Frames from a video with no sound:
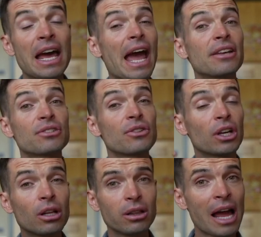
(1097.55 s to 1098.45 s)
As
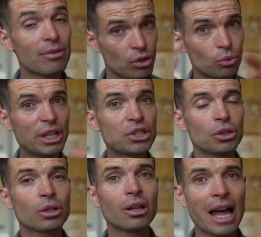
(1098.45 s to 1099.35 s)
the regional
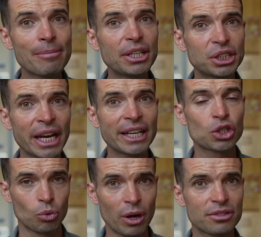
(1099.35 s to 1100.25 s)
climate changed
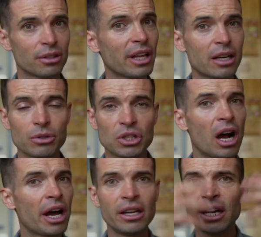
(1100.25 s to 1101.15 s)
once the lake was
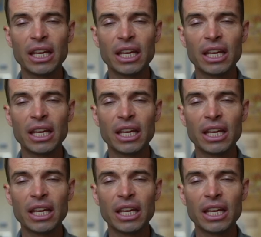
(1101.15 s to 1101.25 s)
gone,